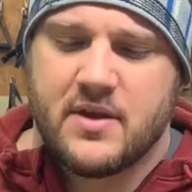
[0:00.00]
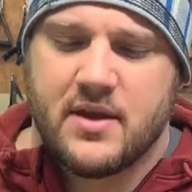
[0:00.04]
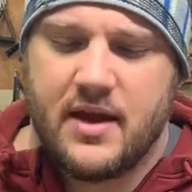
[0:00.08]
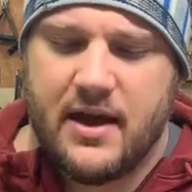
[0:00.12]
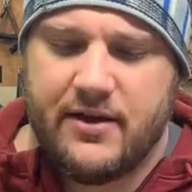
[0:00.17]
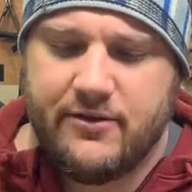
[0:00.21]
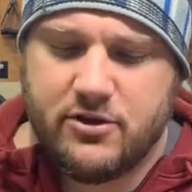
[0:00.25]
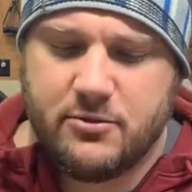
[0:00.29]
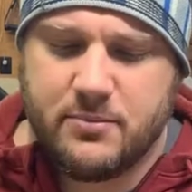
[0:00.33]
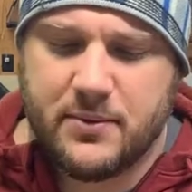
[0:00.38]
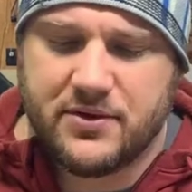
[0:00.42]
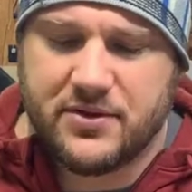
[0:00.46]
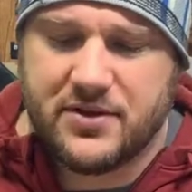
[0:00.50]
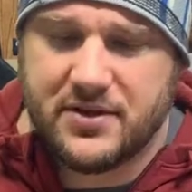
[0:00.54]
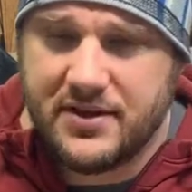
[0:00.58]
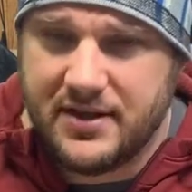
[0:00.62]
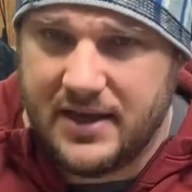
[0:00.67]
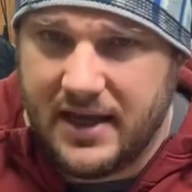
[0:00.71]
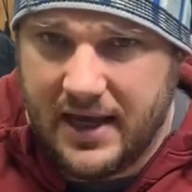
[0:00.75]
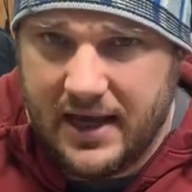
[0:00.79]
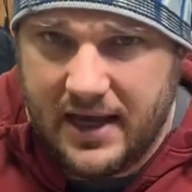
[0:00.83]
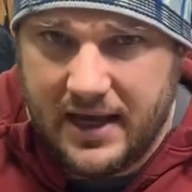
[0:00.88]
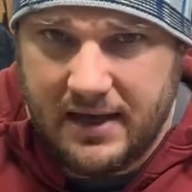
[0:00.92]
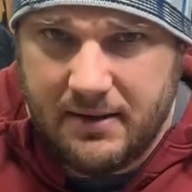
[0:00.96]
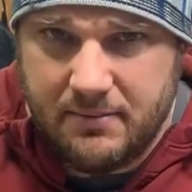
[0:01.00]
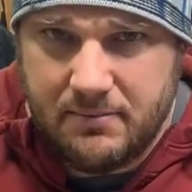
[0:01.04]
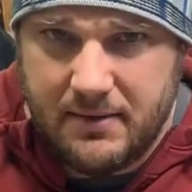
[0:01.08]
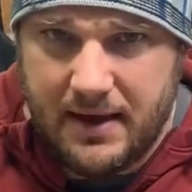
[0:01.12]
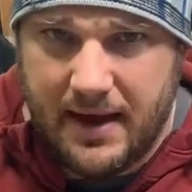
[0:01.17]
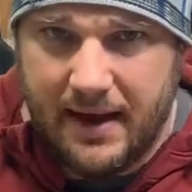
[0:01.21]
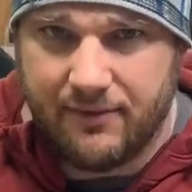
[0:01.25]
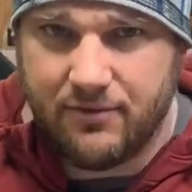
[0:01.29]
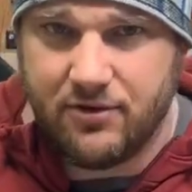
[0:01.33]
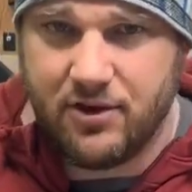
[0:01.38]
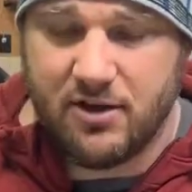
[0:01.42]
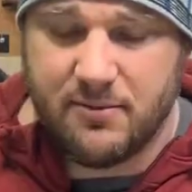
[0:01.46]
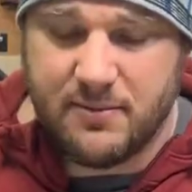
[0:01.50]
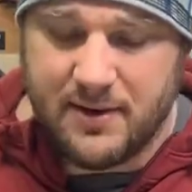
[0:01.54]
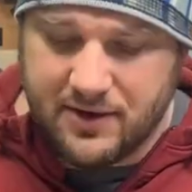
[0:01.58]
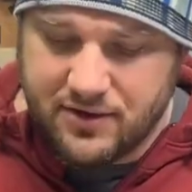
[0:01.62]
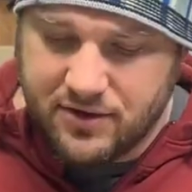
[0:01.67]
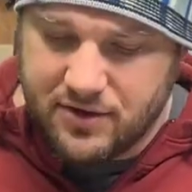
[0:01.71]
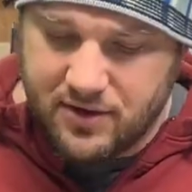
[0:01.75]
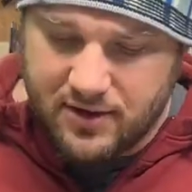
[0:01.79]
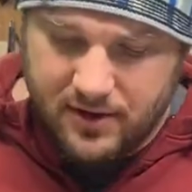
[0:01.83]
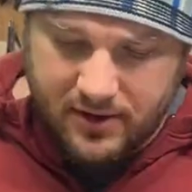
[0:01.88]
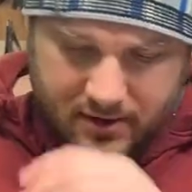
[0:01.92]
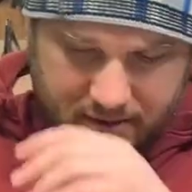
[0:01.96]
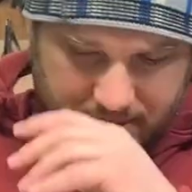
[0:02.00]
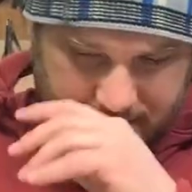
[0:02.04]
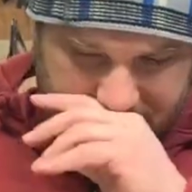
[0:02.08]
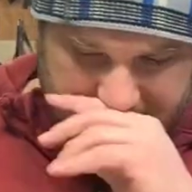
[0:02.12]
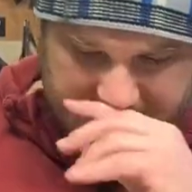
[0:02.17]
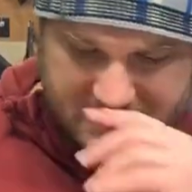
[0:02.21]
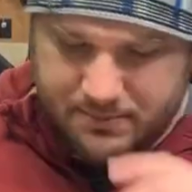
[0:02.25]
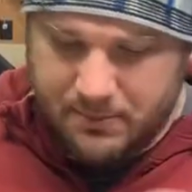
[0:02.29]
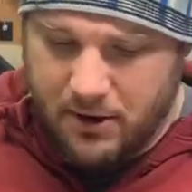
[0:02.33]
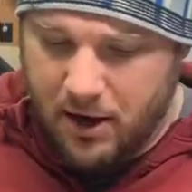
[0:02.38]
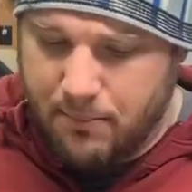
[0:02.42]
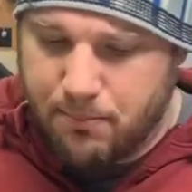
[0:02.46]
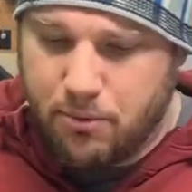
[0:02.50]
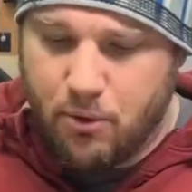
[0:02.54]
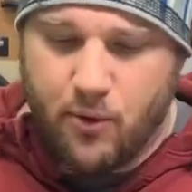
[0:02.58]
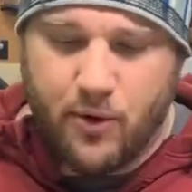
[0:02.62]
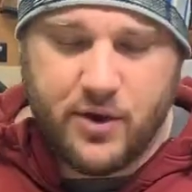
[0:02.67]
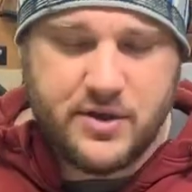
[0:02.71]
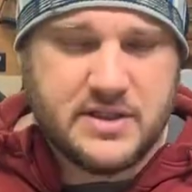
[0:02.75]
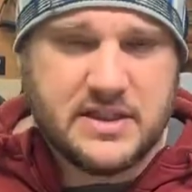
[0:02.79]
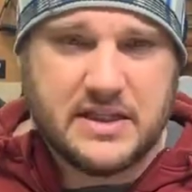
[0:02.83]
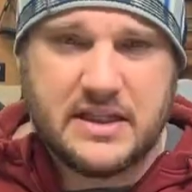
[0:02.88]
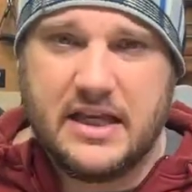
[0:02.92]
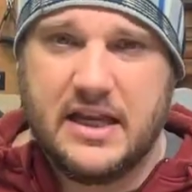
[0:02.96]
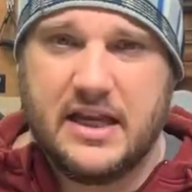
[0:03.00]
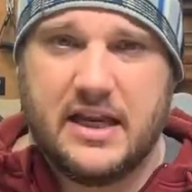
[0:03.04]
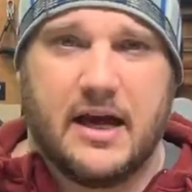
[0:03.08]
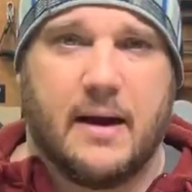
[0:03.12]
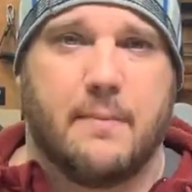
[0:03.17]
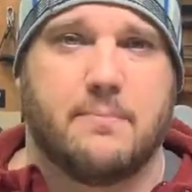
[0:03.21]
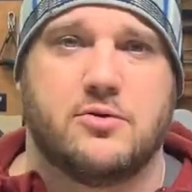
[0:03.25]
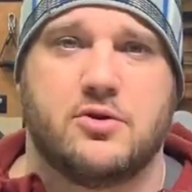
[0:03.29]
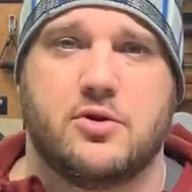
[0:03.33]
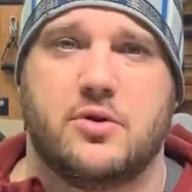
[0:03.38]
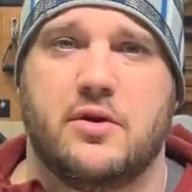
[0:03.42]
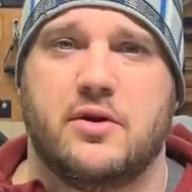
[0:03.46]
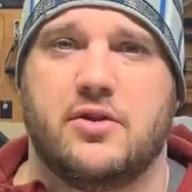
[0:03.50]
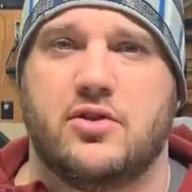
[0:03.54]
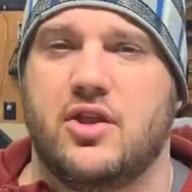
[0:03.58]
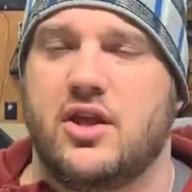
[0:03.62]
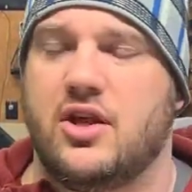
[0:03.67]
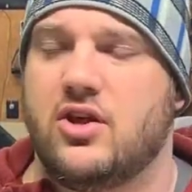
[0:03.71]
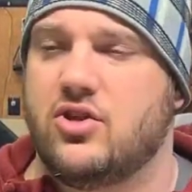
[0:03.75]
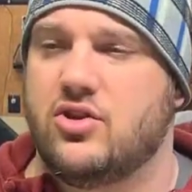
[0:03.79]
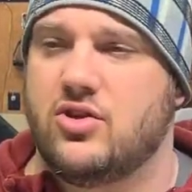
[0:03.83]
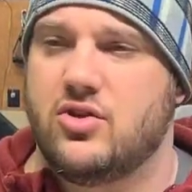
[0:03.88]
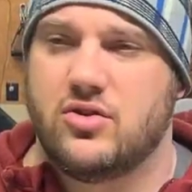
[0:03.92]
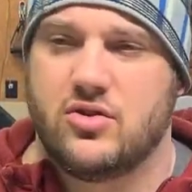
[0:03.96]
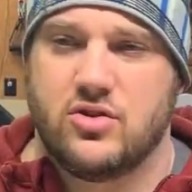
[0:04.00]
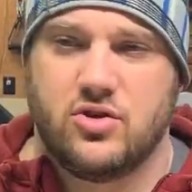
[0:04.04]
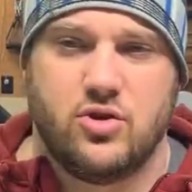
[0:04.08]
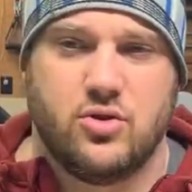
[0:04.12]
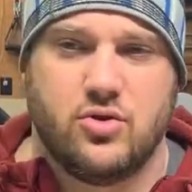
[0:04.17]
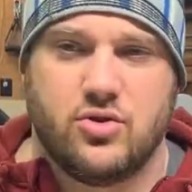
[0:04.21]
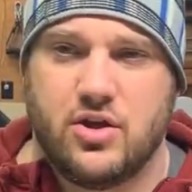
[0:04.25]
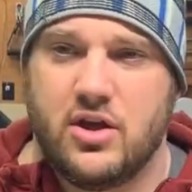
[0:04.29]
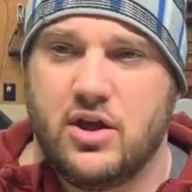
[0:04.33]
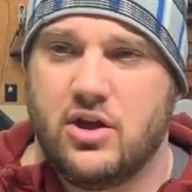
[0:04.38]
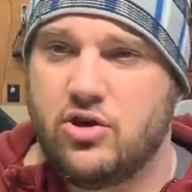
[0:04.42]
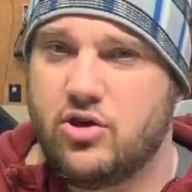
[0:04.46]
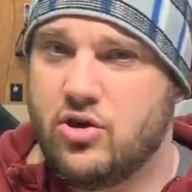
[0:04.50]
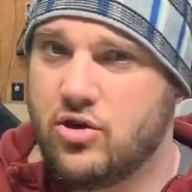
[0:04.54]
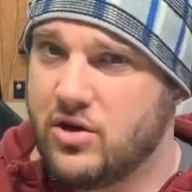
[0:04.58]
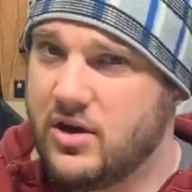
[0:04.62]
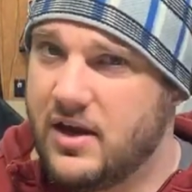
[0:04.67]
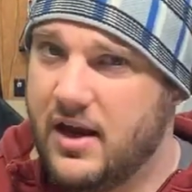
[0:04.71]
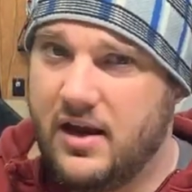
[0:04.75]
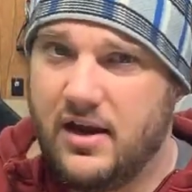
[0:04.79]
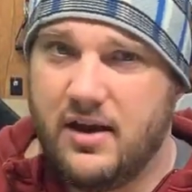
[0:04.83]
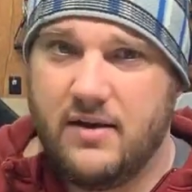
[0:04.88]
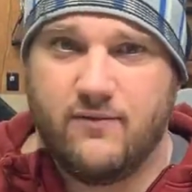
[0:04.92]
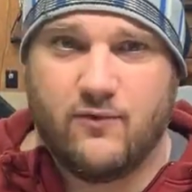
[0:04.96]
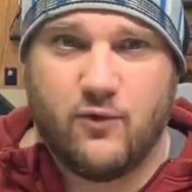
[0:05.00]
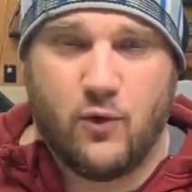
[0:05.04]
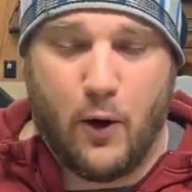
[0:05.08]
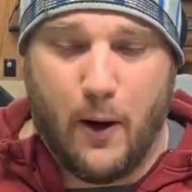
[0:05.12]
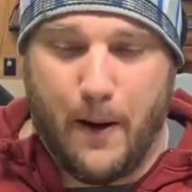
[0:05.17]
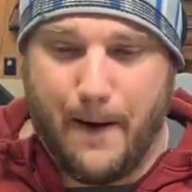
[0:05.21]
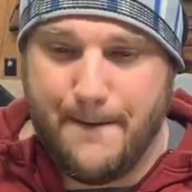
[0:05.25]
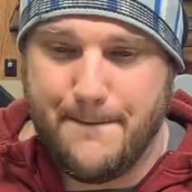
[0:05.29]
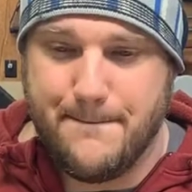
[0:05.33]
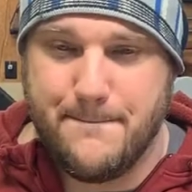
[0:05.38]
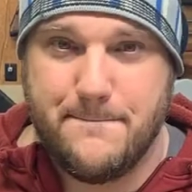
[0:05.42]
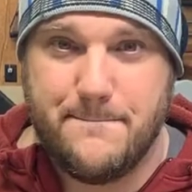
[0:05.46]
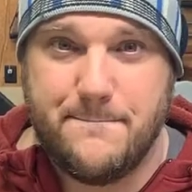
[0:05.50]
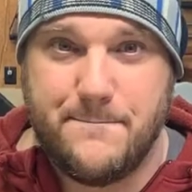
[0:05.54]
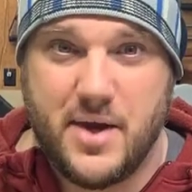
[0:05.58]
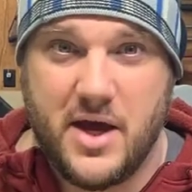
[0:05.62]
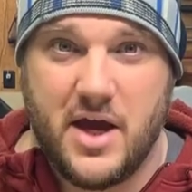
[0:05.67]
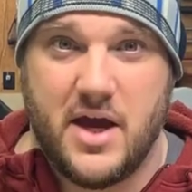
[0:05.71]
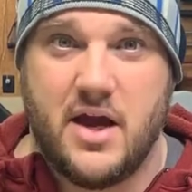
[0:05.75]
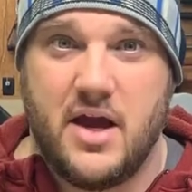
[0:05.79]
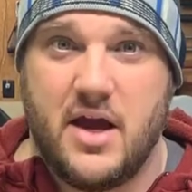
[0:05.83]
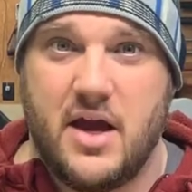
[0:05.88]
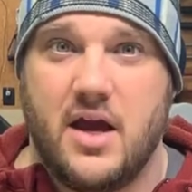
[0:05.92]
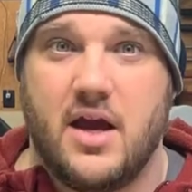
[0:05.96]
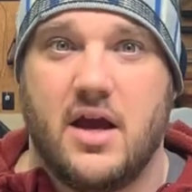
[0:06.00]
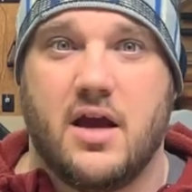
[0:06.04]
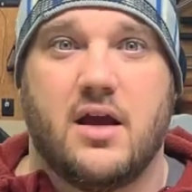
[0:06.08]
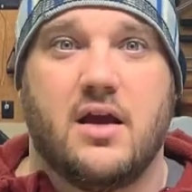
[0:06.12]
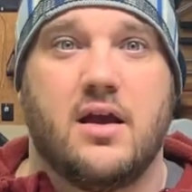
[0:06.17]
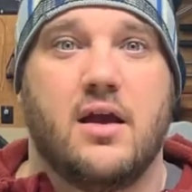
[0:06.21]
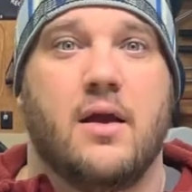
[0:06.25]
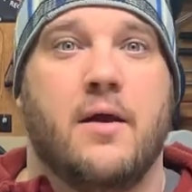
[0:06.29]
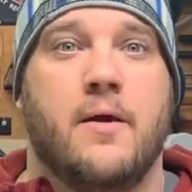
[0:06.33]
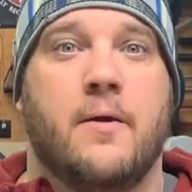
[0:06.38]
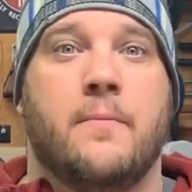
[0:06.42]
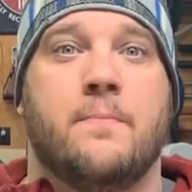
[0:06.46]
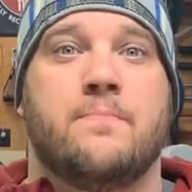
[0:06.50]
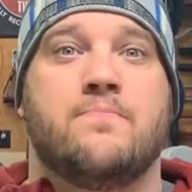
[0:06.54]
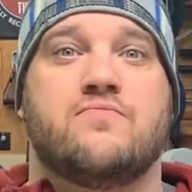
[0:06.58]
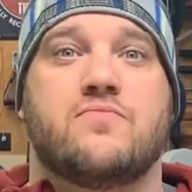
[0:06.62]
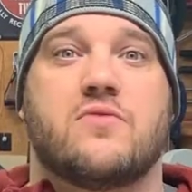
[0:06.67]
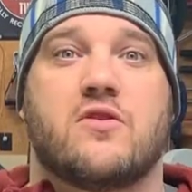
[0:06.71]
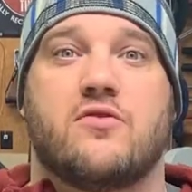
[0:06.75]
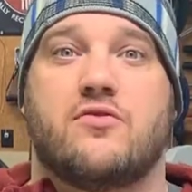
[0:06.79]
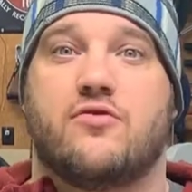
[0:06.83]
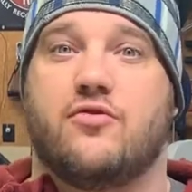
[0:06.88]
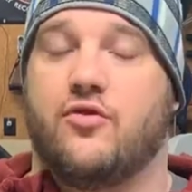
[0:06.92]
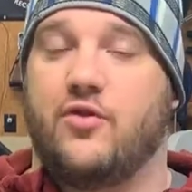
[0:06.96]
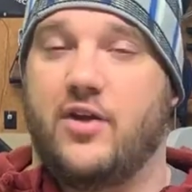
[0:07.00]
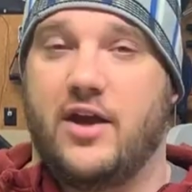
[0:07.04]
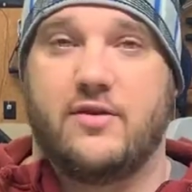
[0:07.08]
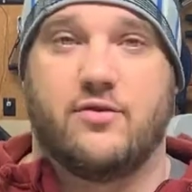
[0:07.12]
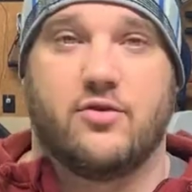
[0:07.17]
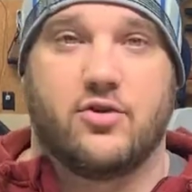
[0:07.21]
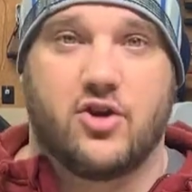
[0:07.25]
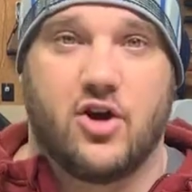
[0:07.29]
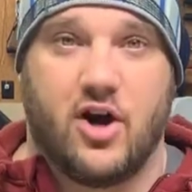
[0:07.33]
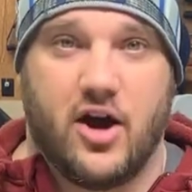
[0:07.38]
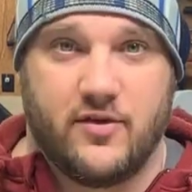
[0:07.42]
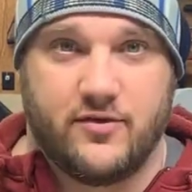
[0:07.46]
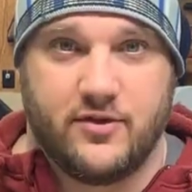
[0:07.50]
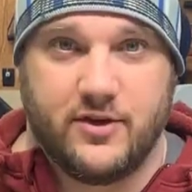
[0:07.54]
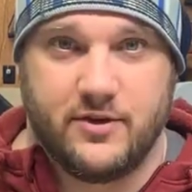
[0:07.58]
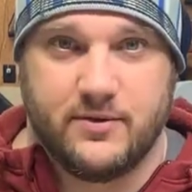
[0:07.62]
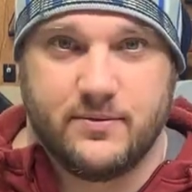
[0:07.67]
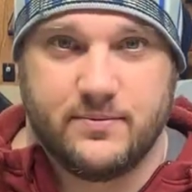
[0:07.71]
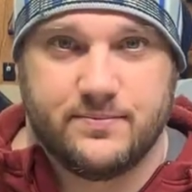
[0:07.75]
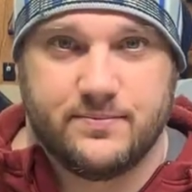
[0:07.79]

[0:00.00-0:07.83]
Everything about the name, everything about the smell points leading up to it, you think you're getting in for a big flavor coffee.